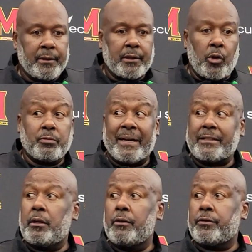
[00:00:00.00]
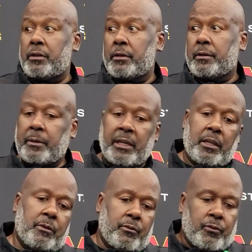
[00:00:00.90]
coach myself to
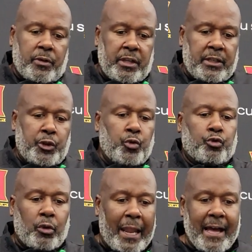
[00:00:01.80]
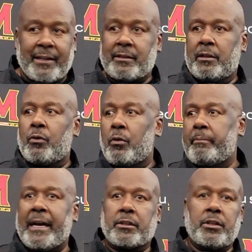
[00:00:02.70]
getting re-neutralized and going
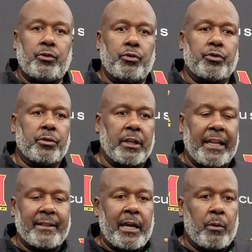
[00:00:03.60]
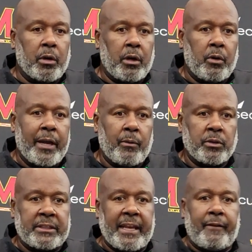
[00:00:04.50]
back to neutral to let that one go. That one
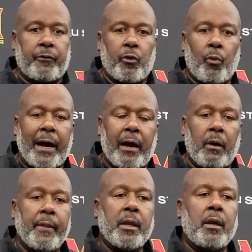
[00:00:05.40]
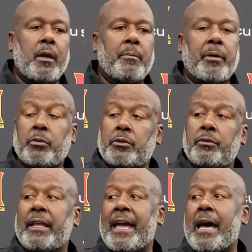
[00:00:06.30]
sat for a while. But was
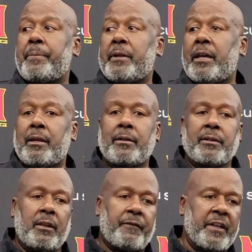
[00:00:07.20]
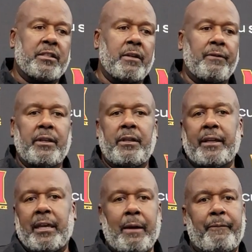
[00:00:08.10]
really happy that defensively
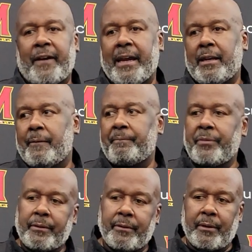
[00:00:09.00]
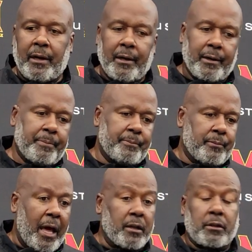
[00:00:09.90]
they kept fighting,
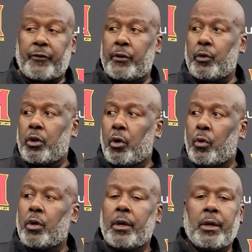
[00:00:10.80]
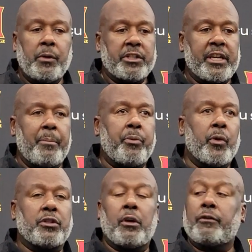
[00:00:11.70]
blocked the field goal, which kept
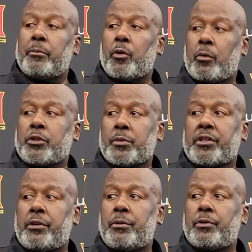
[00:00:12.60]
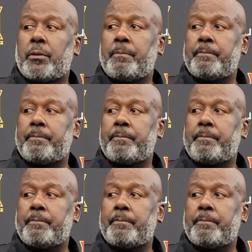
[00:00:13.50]
points off the board, which was huge.